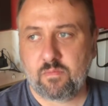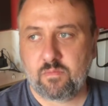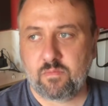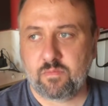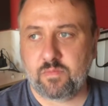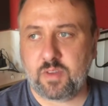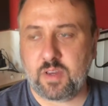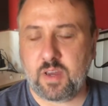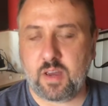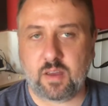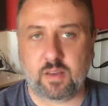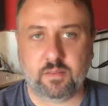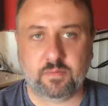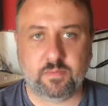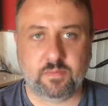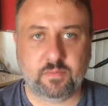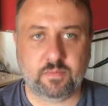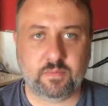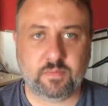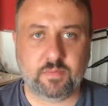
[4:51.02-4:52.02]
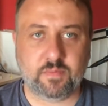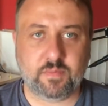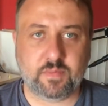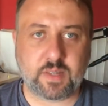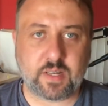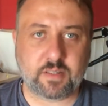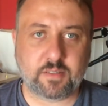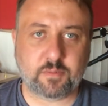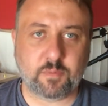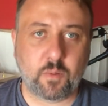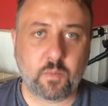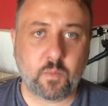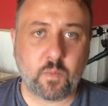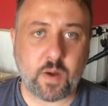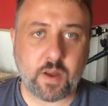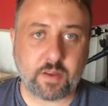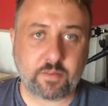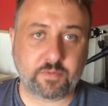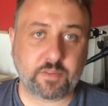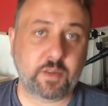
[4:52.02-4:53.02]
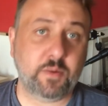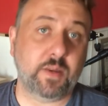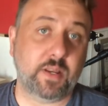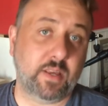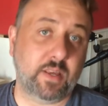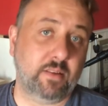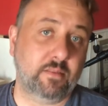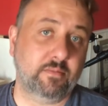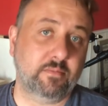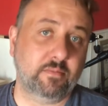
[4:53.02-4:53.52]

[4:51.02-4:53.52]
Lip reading: Yeah, that's one way of doing it.